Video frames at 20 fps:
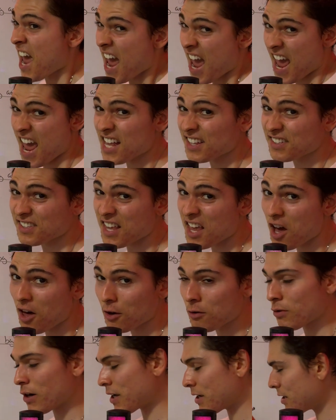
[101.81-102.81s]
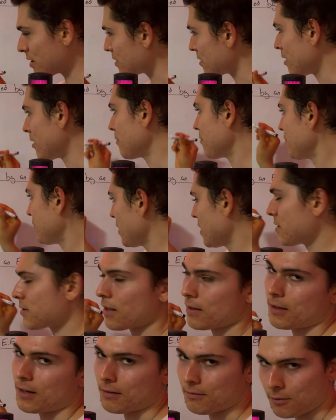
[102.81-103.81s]
it's the other way. It's not. It's
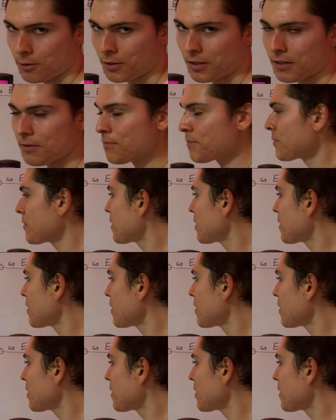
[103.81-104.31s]
like that, okay?